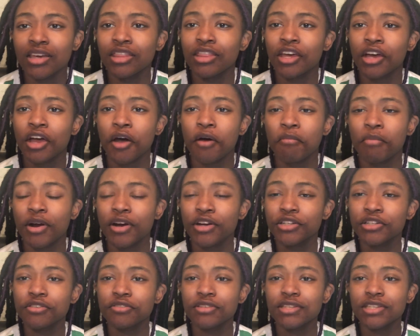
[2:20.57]
the
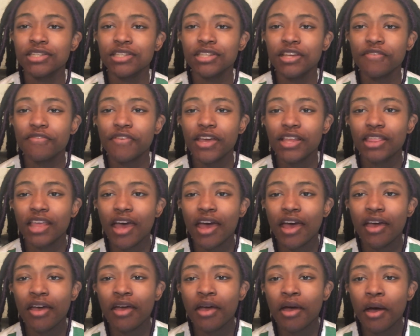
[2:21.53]
commercials and stuff like
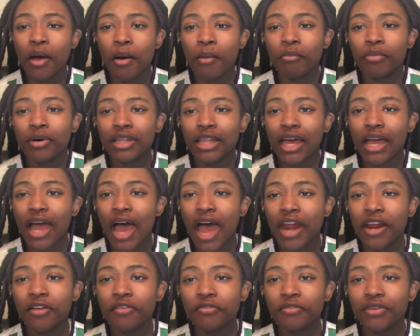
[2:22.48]
that, but like,
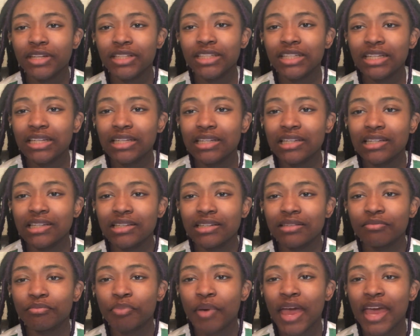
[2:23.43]
I didn't really
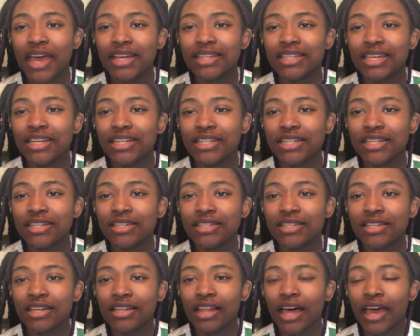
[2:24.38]
pay attention
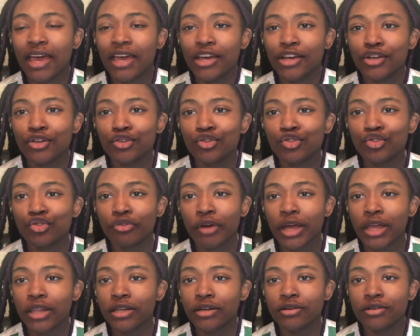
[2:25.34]
to like
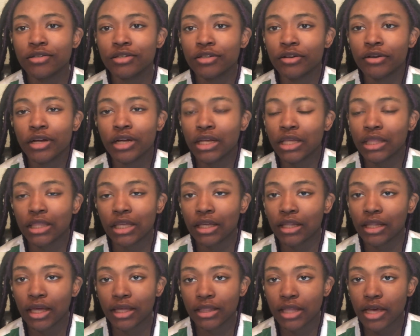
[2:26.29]
trailers or
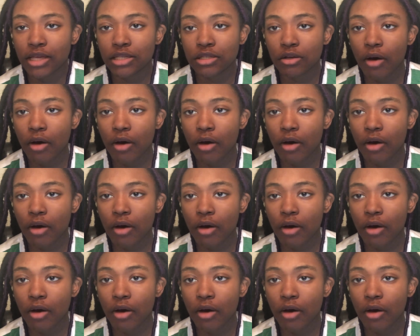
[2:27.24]
anything like that.